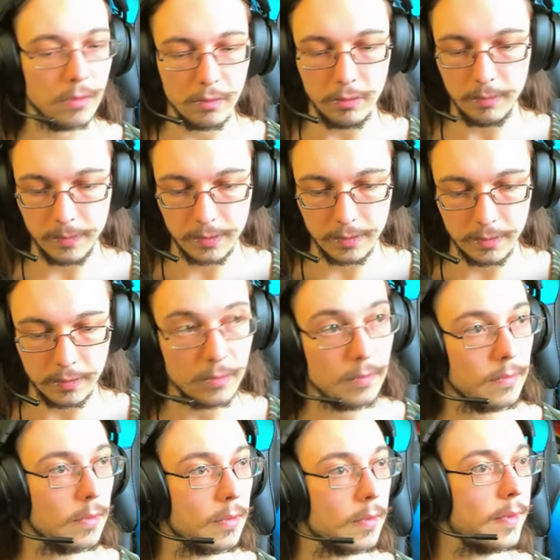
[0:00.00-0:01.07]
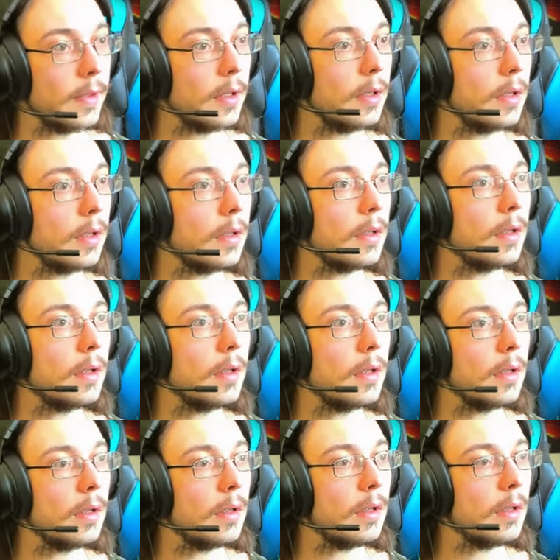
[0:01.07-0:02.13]
Oops, no, wrong thing.
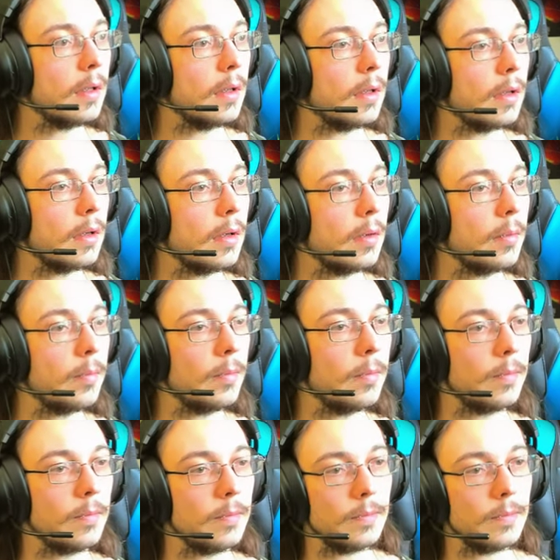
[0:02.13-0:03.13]
Um...